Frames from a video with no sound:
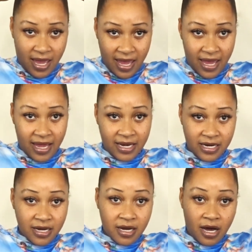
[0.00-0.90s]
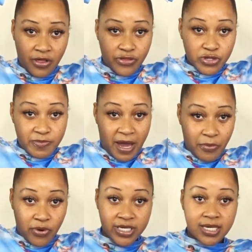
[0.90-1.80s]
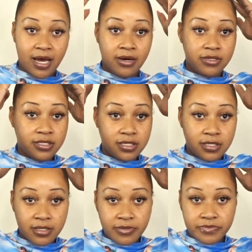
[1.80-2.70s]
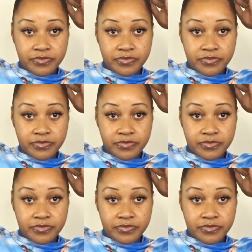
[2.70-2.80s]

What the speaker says: and cut those bad boys out.